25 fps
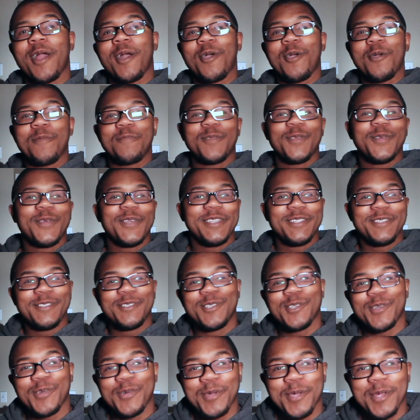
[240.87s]
hope you
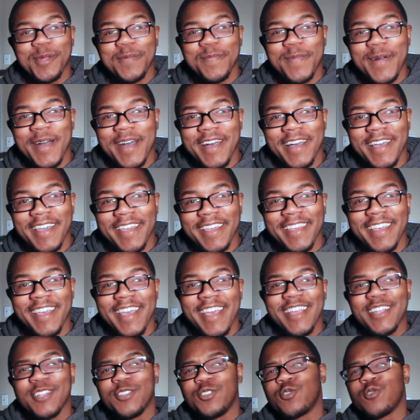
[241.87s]
enjoyed my
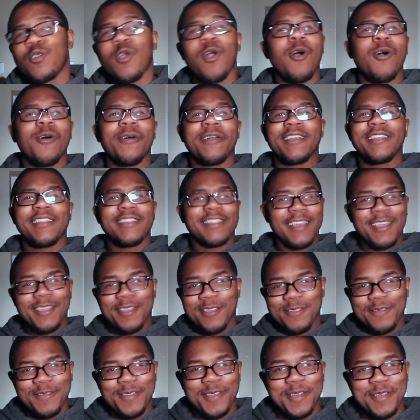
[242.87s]
drawing. Thank
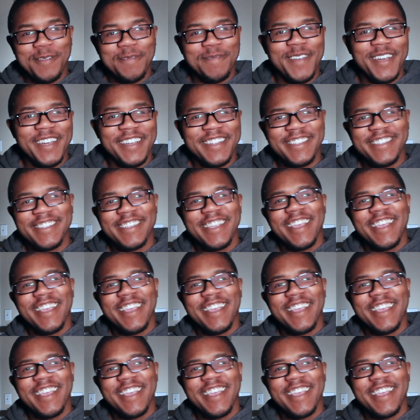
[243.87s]
you very much.